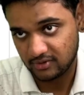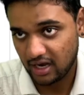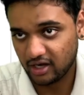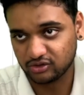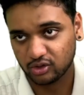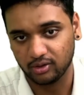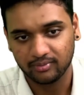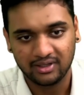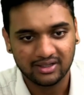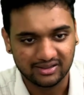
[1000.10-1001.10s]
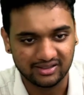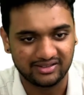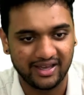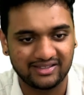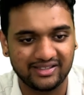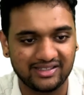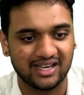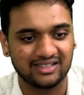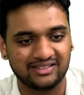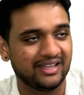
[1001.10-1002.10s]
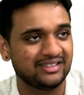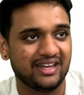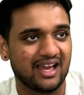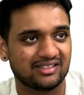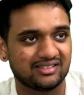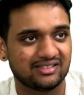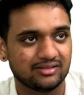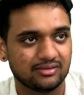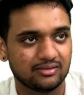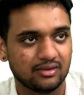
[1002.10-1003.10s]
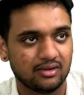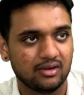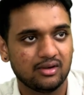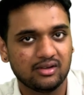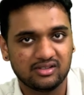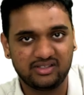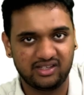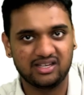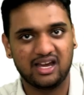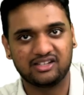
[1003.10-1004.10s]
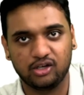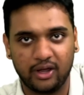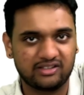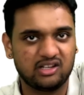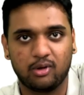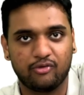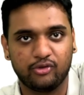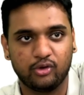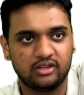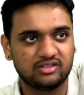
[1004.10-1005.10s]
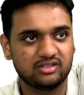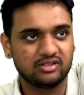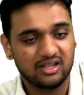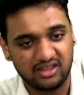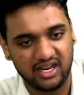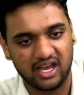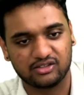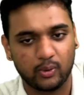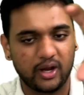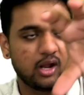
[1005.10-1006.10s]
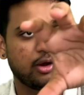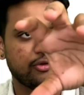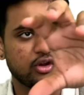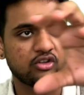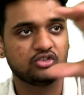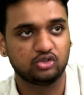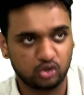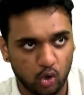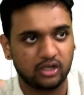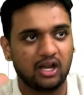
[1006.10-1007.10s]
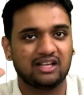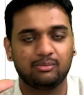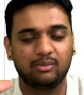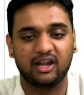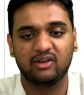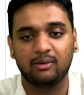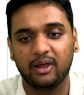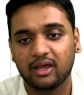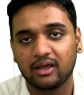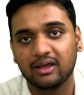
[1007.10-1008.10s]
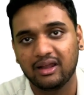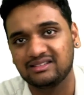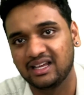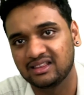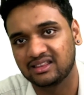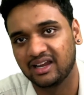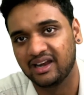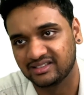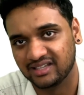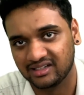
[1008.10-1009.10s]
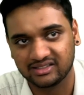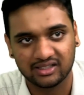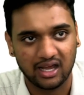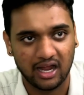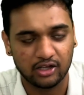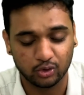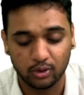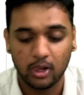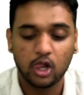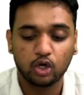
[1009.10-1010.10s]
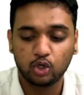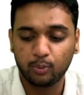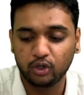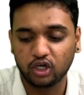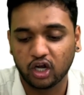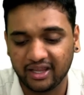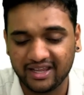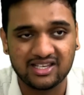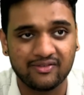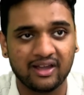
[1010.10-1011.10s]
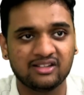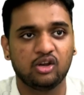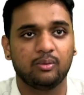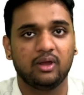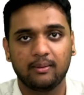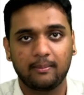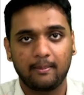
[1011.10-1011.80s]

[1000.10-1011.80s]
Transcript: Understood? This takes 6 hours, this takes 3 hours. 6 hours into X number of units, 3 hours into Y number of units, total assembly time will be less than 36 hours. Understood? To put it on an easy way, listen to me.